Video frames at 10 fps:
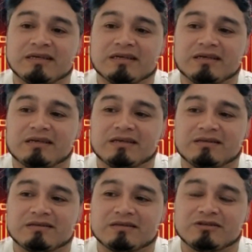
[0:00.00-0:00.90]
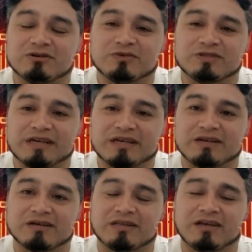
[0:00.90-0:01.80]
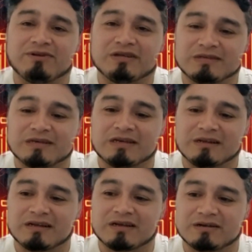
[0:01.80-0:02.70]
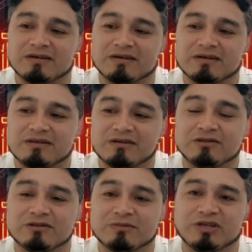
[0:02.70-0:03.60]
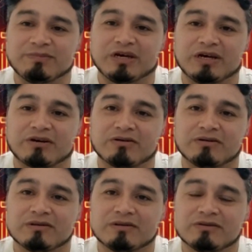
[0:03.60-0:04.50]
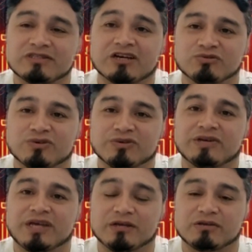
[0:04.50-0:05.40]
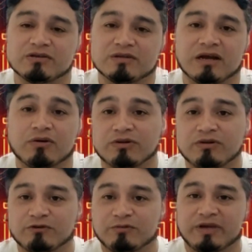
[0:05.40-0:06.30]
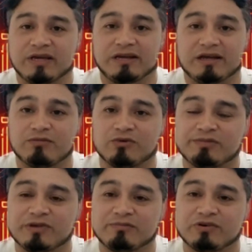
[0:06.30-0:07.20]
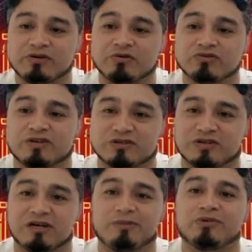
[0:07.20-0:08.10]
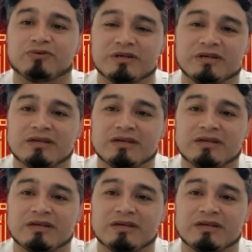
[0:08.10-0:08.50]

It's almost like David is saying, like there needs to be a better sexual education, not only for men and women, but also as a couple.